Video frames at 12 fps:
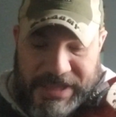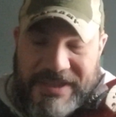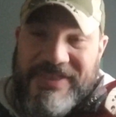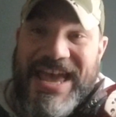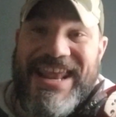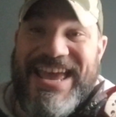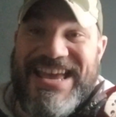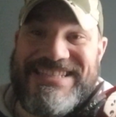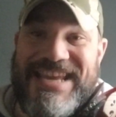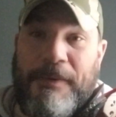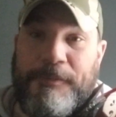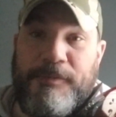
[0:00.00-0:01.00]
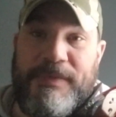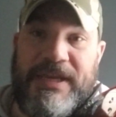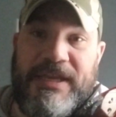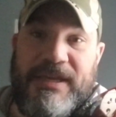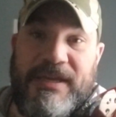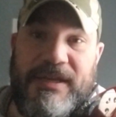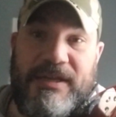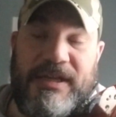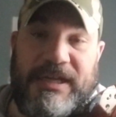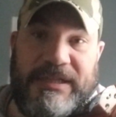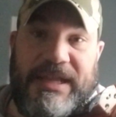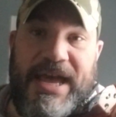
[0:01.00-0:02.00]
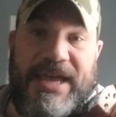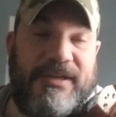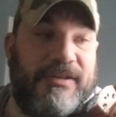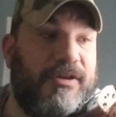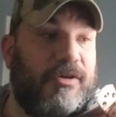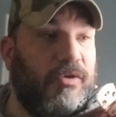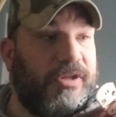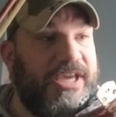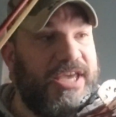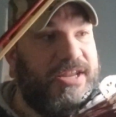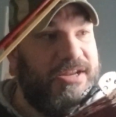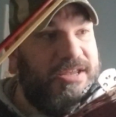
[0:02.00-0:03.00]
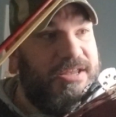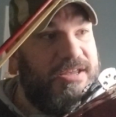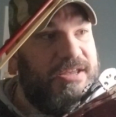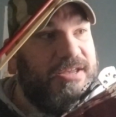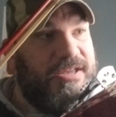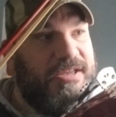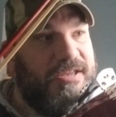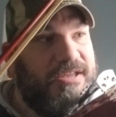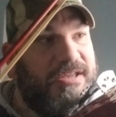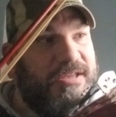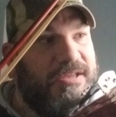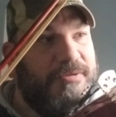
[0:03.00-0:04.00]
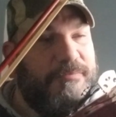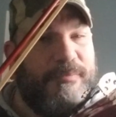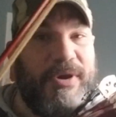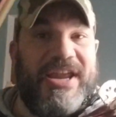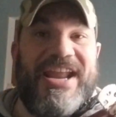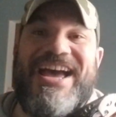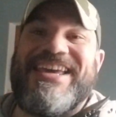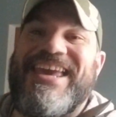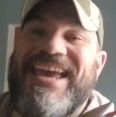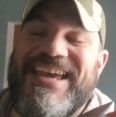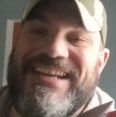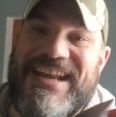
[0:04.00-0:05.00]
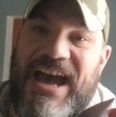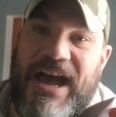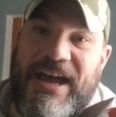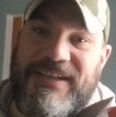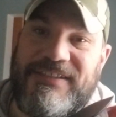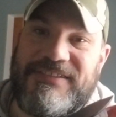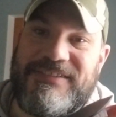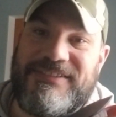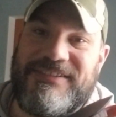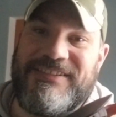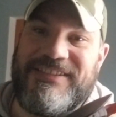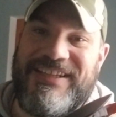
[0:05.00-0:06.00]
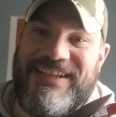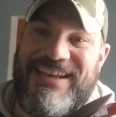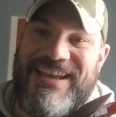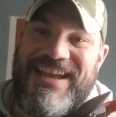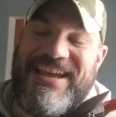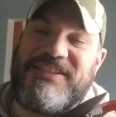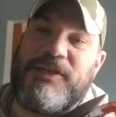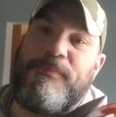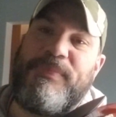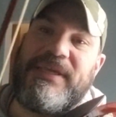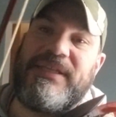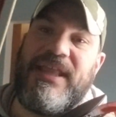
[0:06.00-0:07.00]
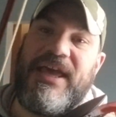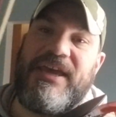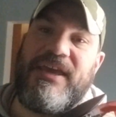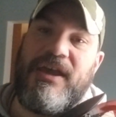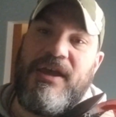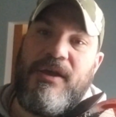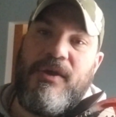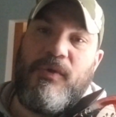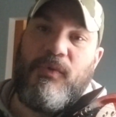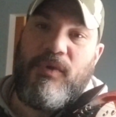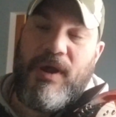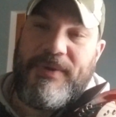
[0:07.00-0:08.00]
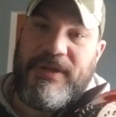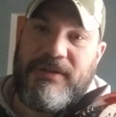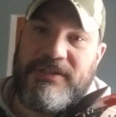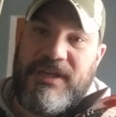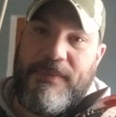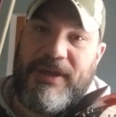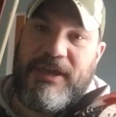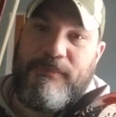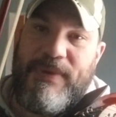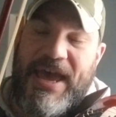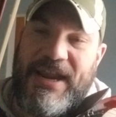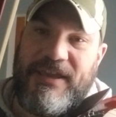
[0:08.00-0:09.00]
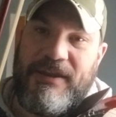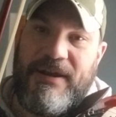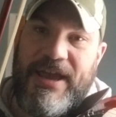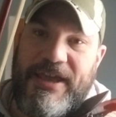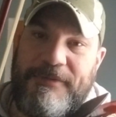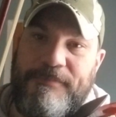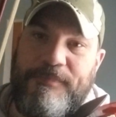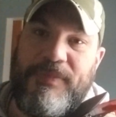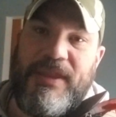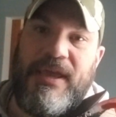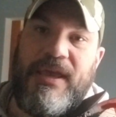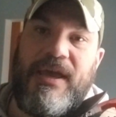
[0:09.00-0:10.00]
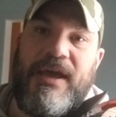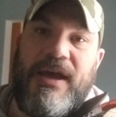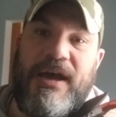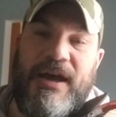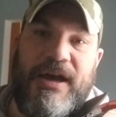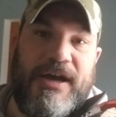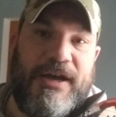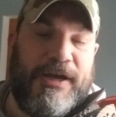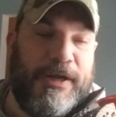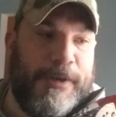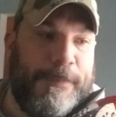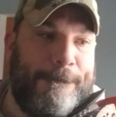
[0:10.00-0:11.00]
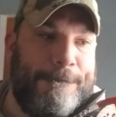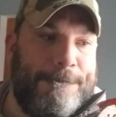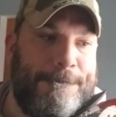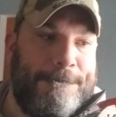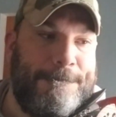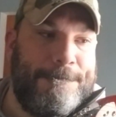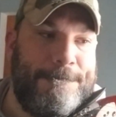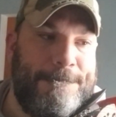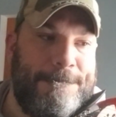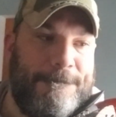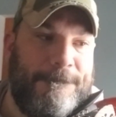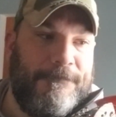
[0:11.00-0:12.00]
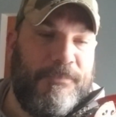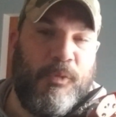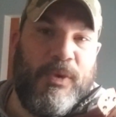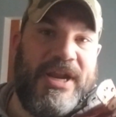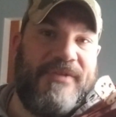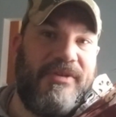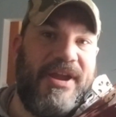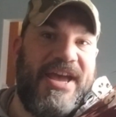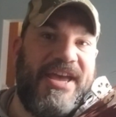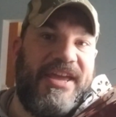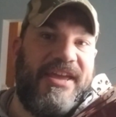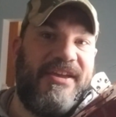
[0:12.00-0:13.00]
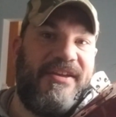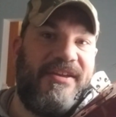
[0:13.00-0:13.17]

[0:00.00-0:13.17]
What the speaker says: that has helped me a lot holding it, but I cannot. It's a bit like rubbing your stomach and patting your head. Um, Whenever I